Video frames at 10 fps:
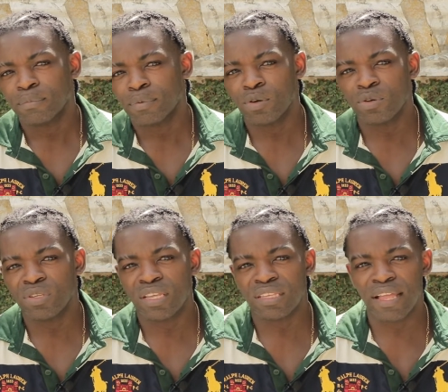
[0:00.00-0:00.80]

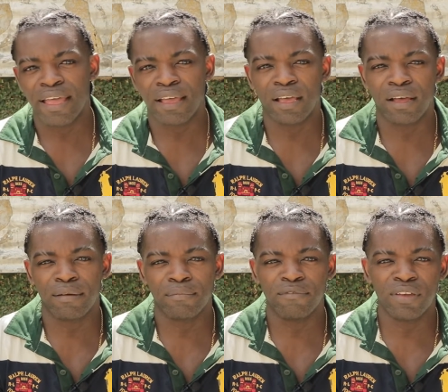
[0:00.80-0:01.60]
producers like
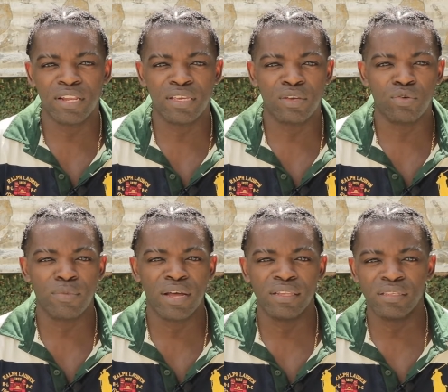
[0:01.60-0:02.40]
Veli
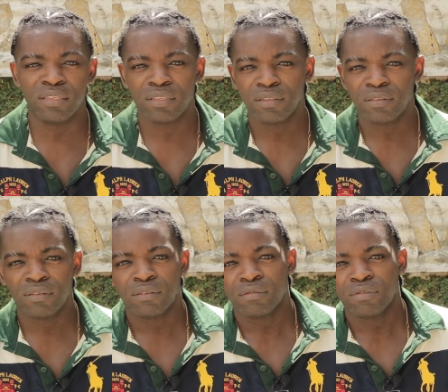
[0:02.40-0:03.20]
Cubans,
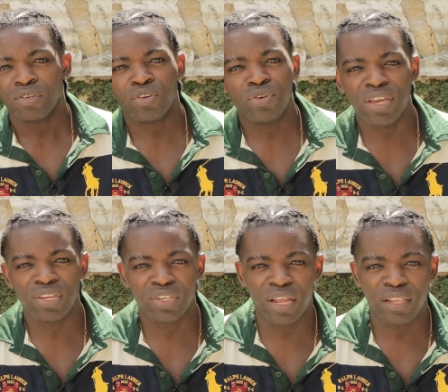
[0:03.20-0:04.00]

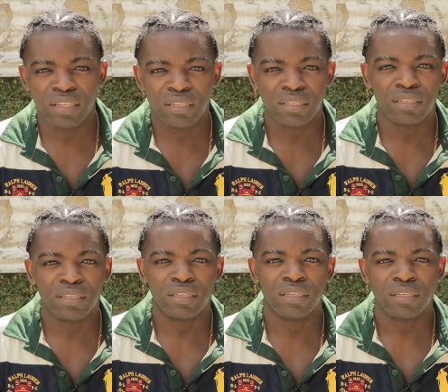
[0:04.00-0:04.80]
Creation,
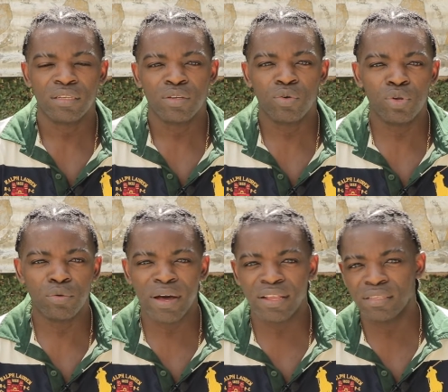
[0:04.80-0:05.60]

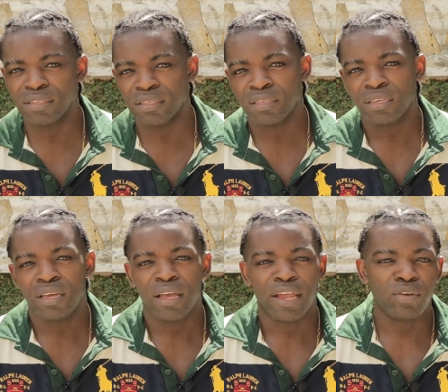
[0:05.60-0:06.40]
Kulobats,
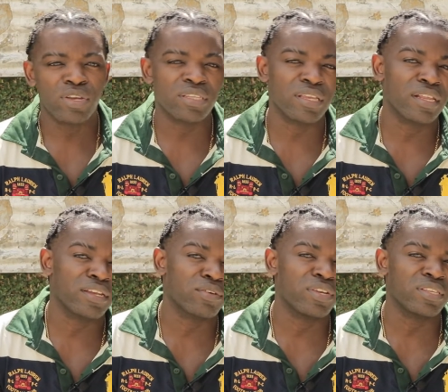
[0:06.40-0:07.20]
and
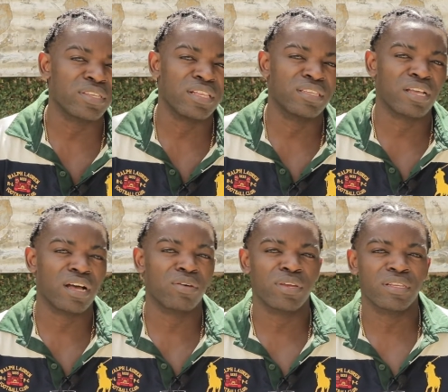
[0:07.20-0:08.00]
recently the recent
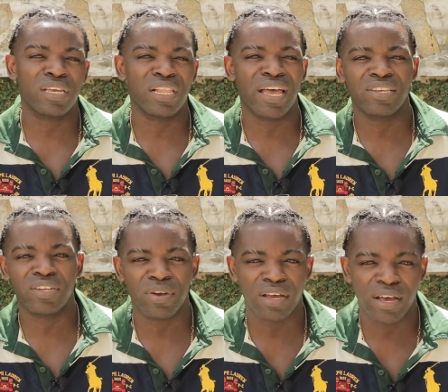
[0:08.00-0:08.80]
song with
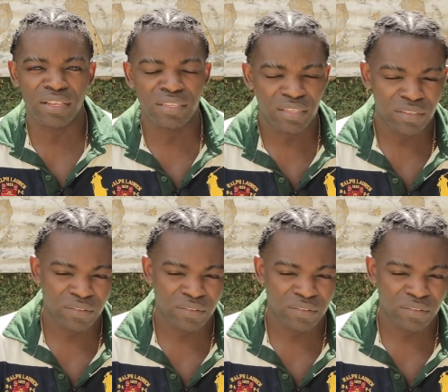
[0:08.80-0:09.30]
Kalijah Records.